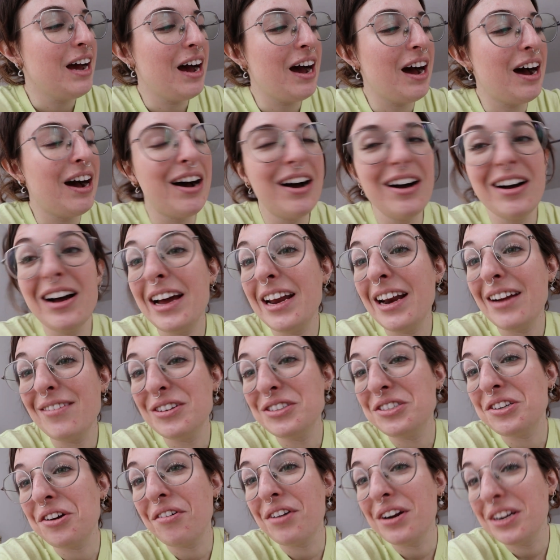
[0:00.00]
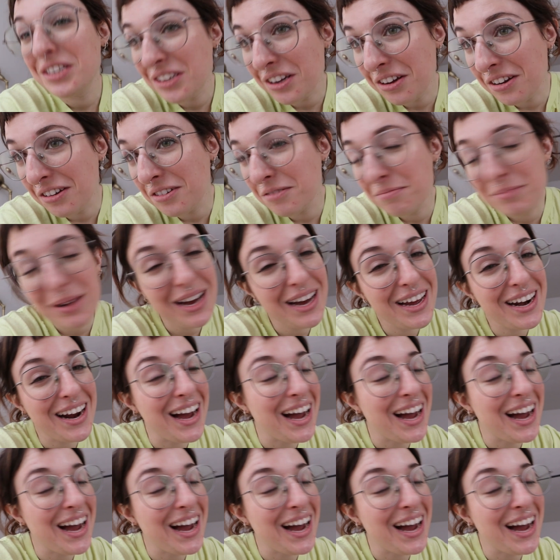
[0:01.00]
I never showed it to you, but